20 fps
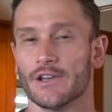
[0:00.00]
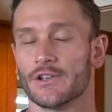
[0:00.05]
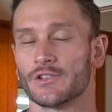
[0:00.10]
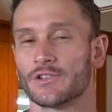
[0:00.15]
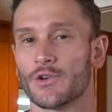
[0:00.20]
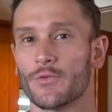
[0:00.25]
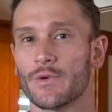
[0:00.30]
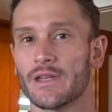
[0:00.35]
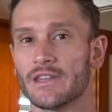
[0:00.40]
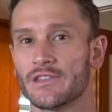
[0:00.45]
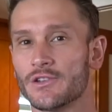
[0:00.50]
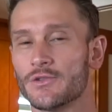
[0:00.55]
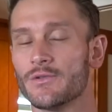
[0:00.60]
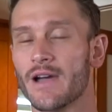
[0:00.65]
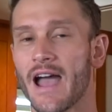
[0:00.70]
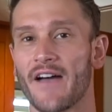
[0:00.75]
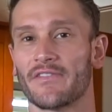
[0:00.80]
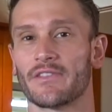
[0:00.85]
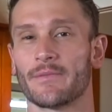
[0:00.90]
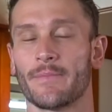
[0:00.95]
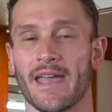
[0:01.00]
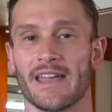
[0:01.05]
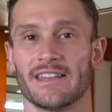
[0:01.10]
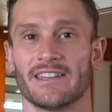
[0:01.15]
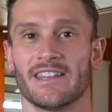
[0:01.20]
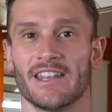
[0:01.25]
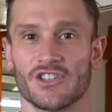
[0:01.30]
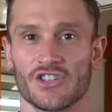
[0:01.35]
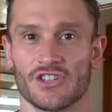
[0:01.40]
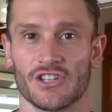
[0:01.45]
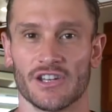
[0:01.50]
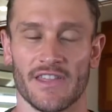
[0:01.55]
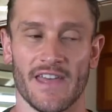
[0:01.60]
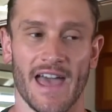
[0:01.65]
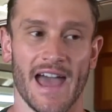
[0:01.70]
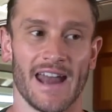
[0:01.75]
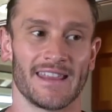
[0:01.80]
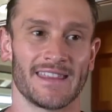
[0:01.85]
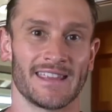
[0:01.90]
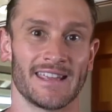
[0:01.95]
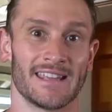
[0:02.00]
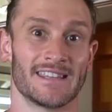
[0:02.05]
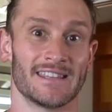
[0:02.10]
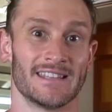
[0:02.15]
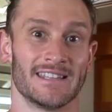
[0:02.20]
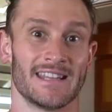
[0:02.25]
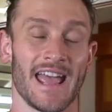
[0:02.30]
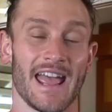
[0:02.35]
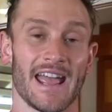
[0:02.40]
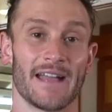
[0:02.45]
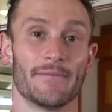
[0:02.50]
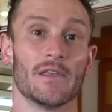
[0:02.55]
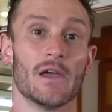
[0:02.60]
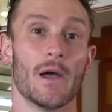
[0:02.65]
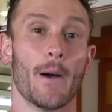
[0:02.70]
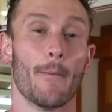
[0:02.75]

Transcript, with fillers: So we do have to pay attention to that at the end of the day.